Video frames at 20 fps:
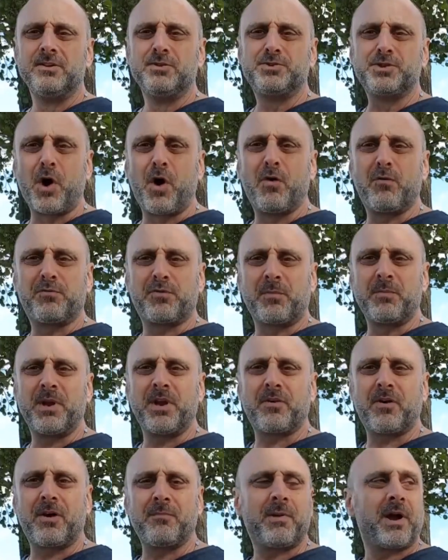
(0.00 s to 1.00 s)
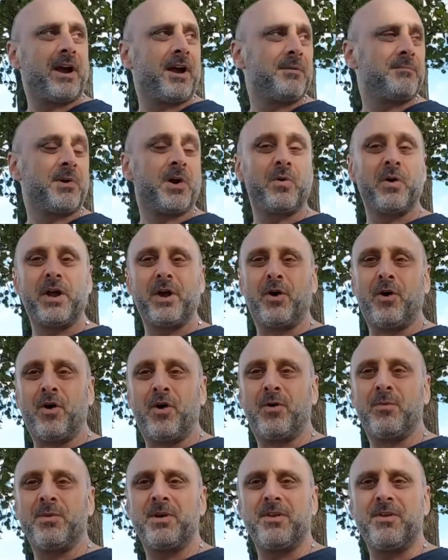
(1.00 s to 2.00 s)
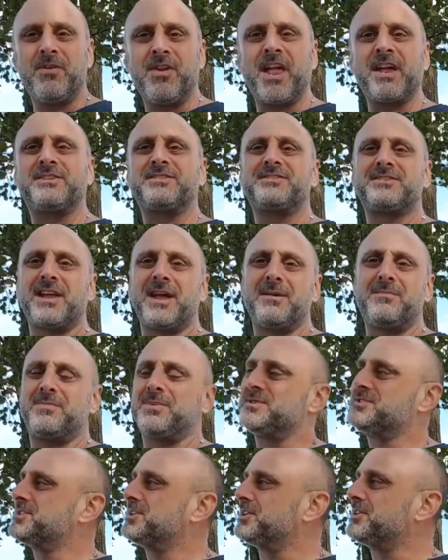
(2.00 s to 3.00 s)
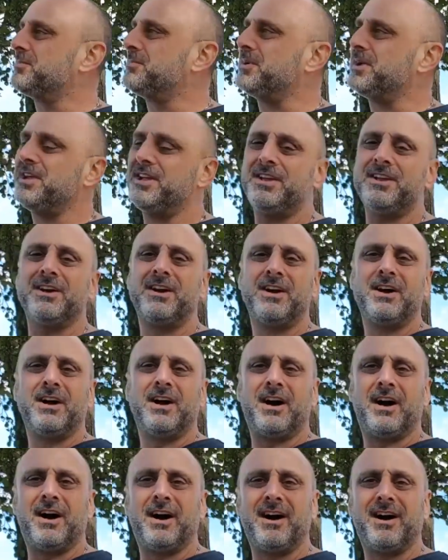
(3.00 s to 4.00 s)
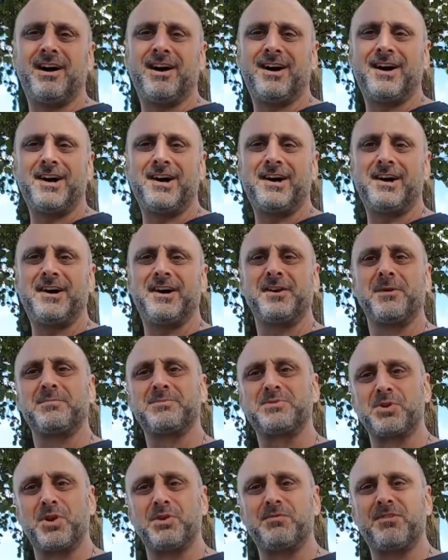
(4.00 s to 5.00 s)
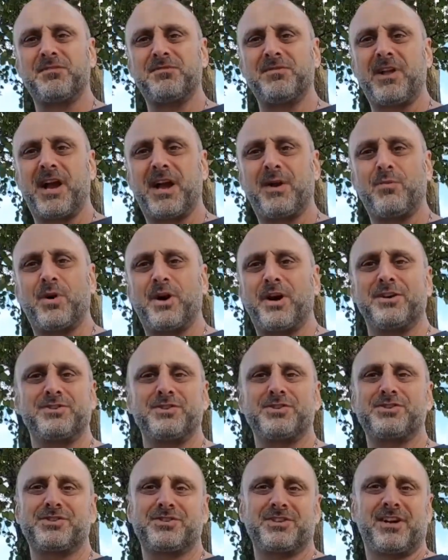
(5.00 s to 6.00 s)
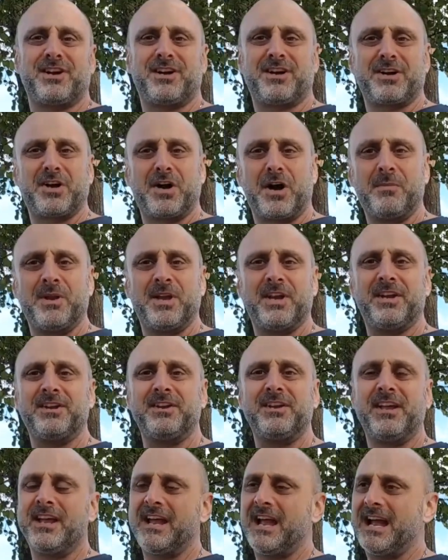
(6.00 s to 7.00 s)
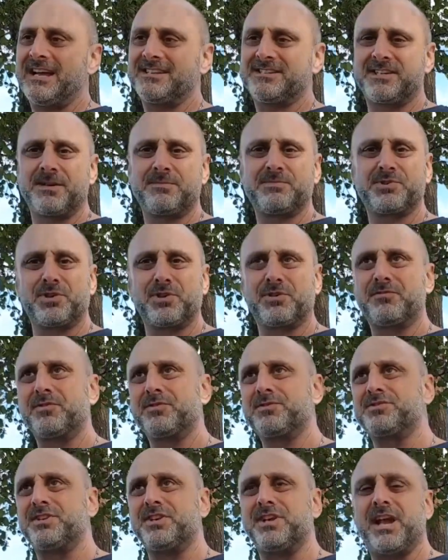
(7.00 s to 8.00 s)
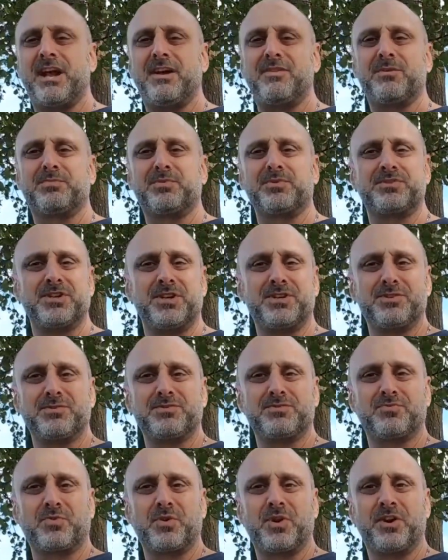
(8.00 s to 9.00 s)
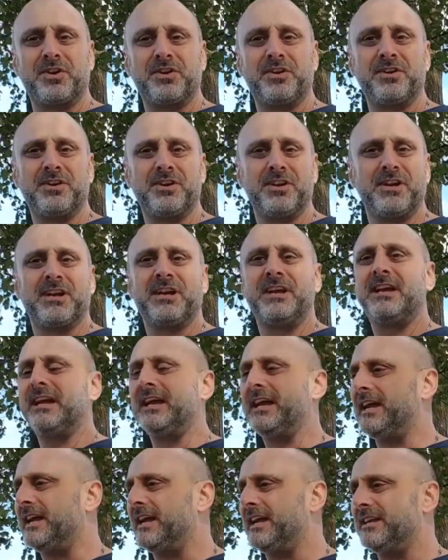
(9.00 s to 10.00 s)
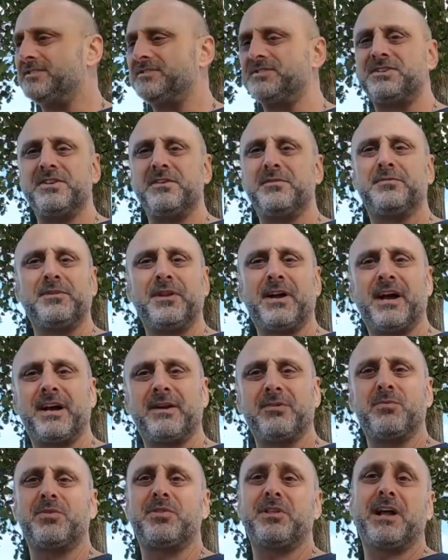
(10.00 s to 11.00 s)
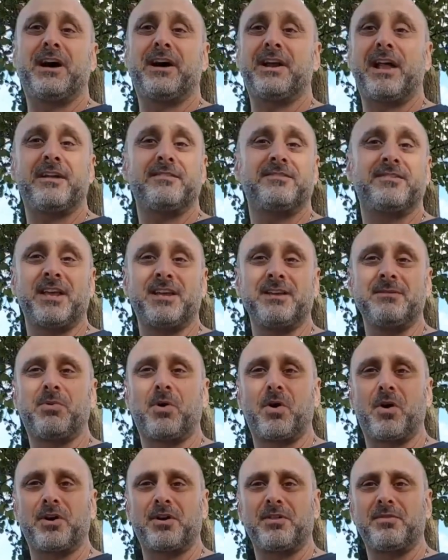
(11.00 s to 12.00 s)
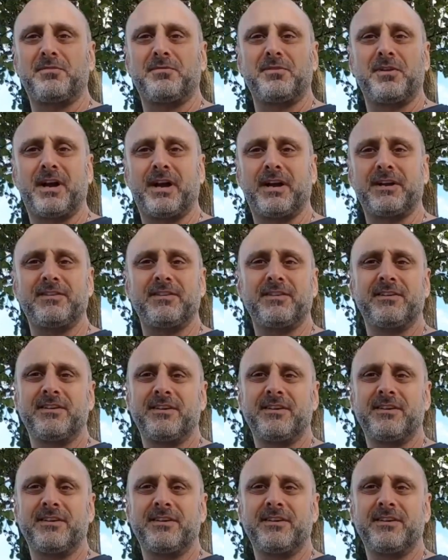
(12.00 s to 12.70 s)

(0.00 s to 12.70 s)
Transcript: So from here on my, on my way home, next step is going to be uh, an observer fly where I just uh, come in as an observer, see how the procedures run, and see a flight without taking part in the flight.